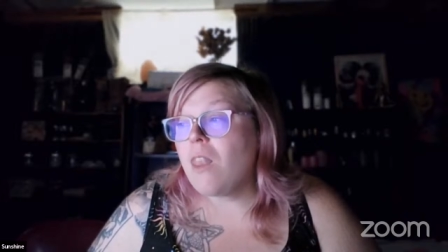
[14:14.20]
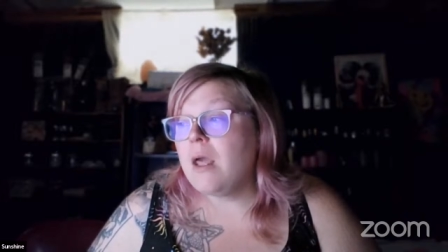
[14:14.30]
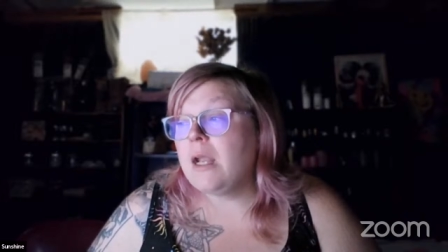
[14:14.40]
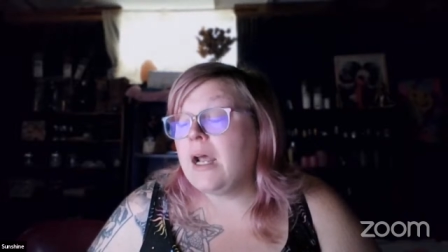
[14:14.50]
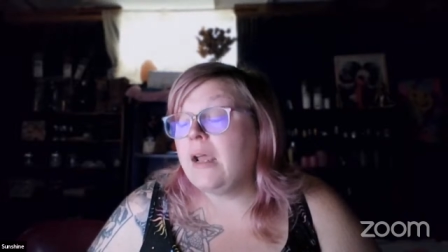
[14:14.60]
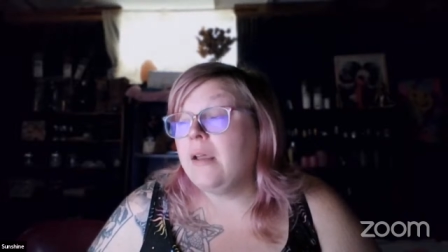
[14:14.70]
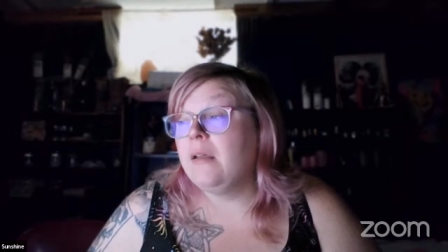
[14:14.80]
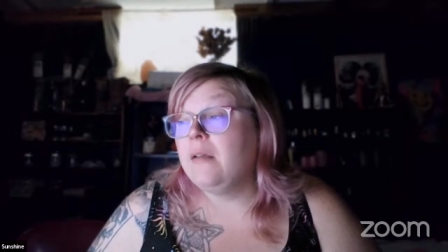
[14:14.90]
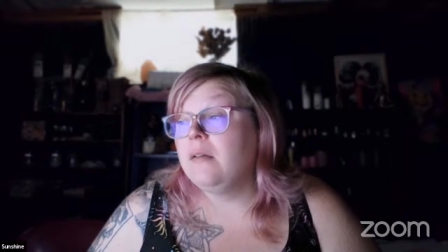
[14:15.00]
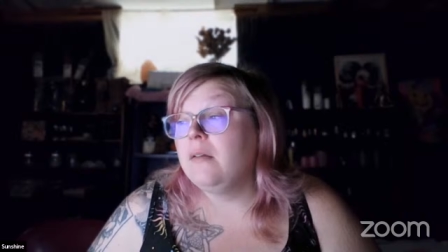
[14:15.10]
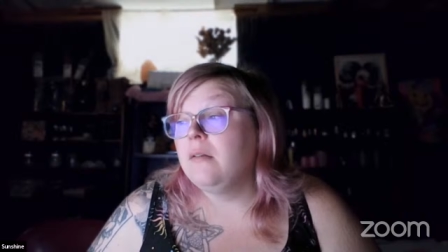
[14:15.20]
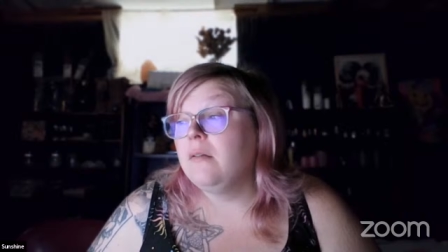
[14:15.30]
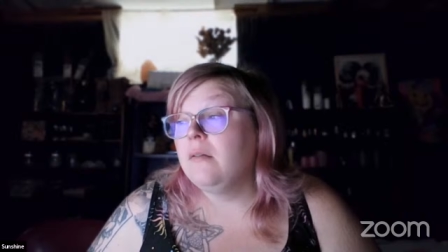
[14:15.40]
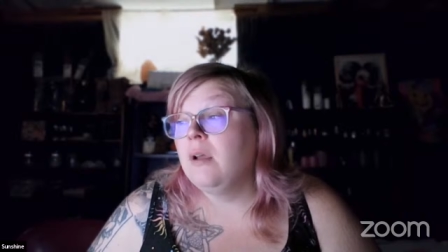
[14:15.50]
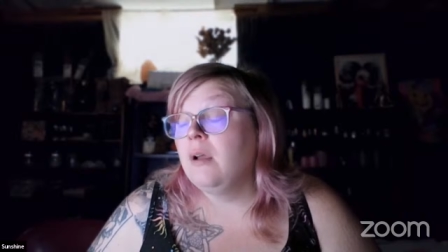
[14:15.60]
And I
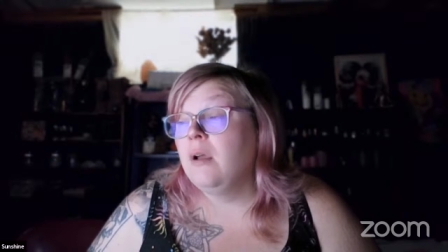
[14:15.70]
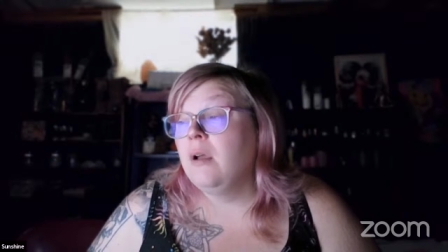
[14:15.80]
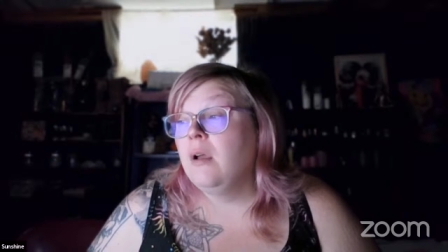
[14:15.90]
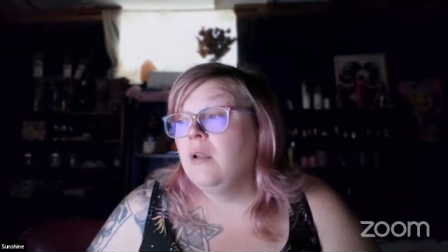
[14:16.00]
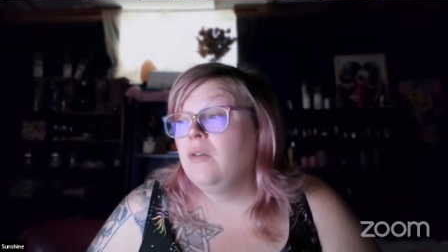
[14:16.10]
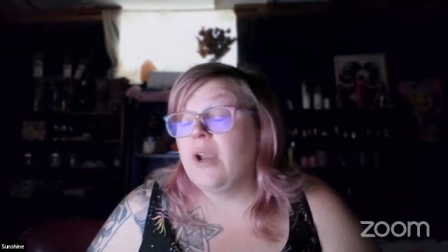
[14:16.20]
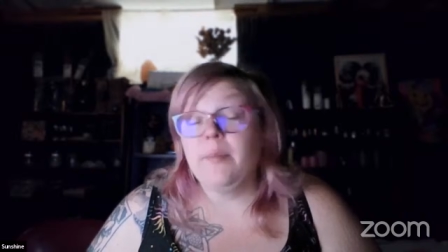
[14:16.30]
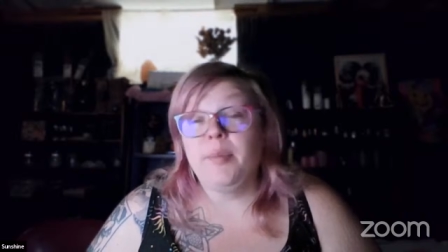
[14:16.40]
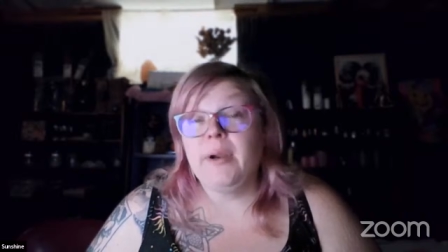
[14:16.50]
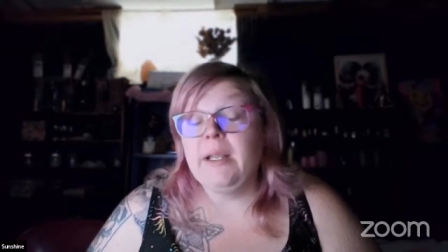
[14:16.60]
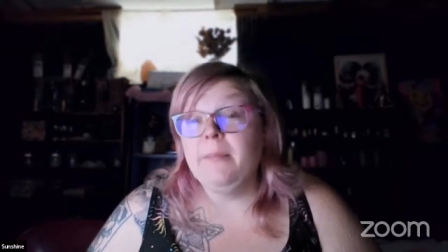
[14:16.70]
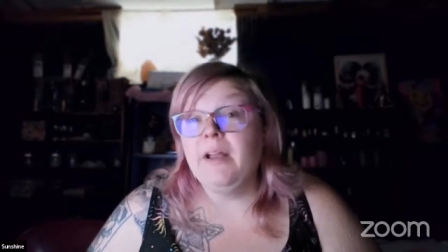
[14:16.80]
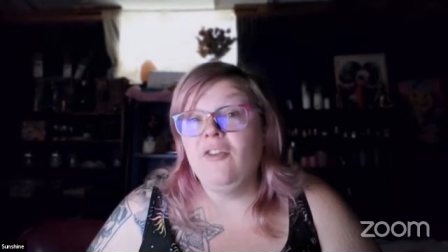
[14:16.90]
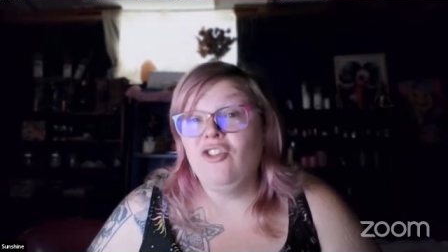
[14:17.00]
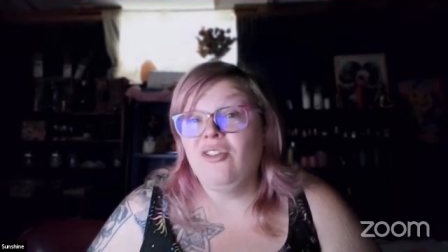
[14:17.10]
drank pretty
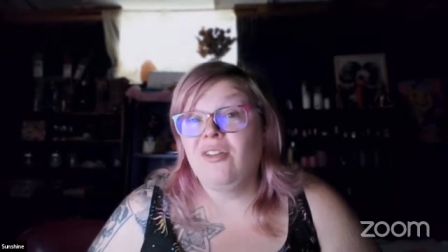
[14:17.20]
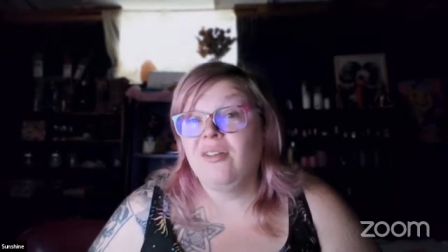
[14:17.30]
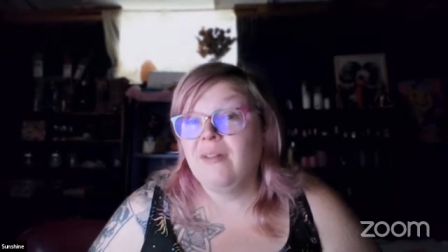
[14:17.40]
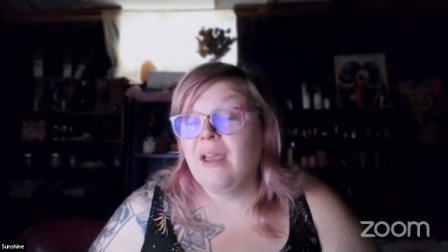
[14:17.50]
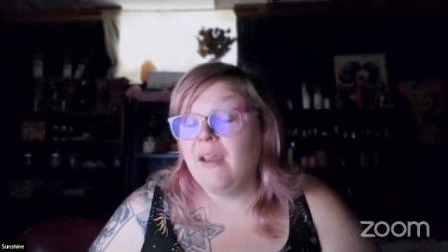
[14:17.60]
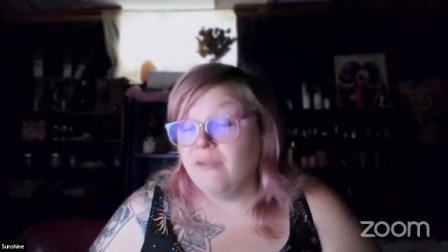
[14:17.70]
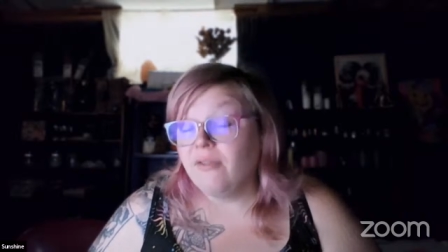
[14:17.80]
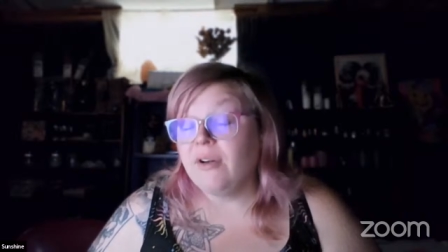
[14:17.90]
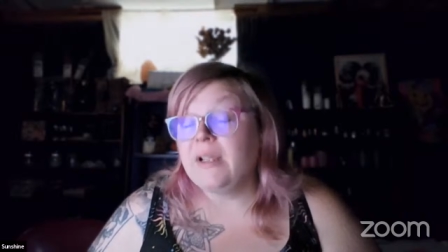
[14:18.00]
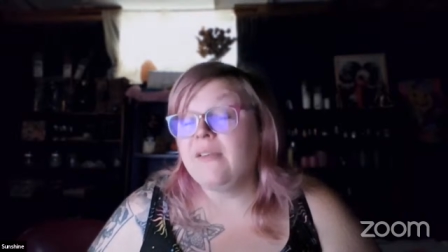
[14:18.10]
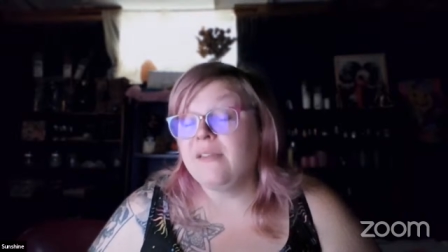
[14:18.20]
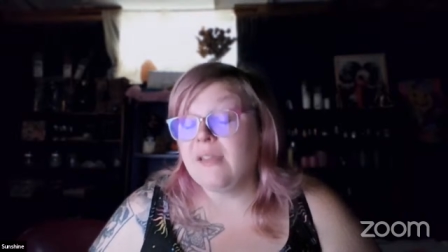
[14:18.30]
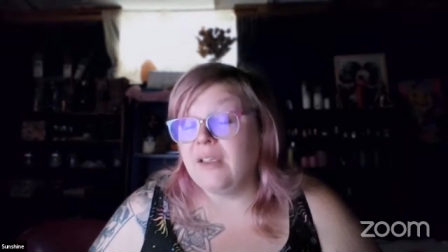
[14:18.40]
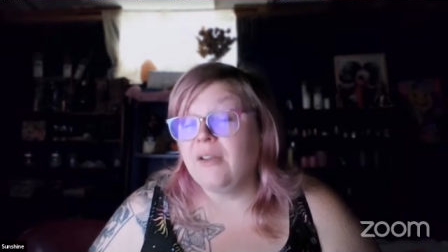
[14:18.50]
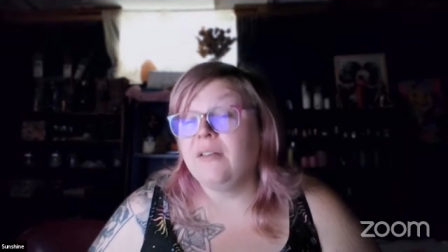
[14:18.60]
much every
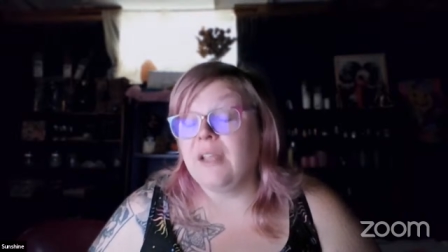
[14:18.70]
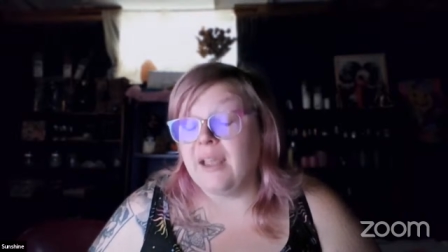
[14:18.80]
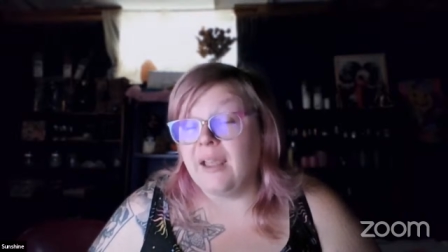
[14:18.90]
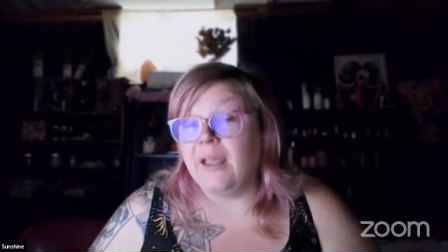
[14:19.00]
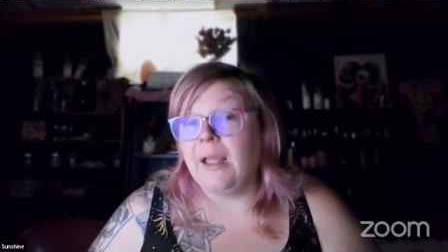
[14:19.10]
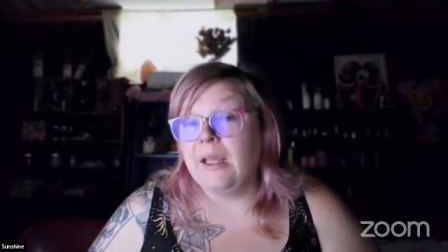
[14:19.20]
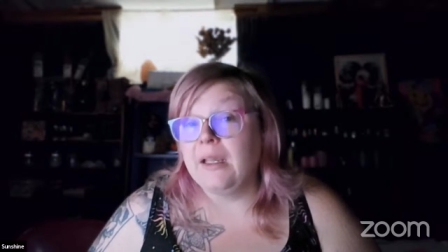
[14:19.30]
single day